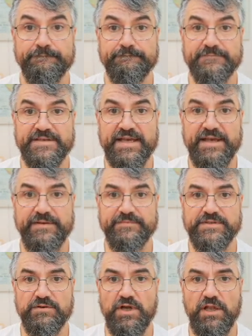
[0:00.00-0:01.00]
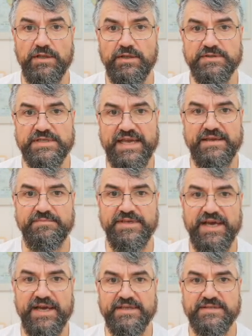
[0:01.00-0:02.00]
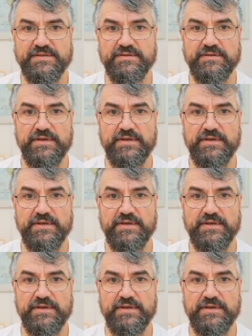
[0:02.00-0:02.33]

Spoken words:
Okay, so all those APIs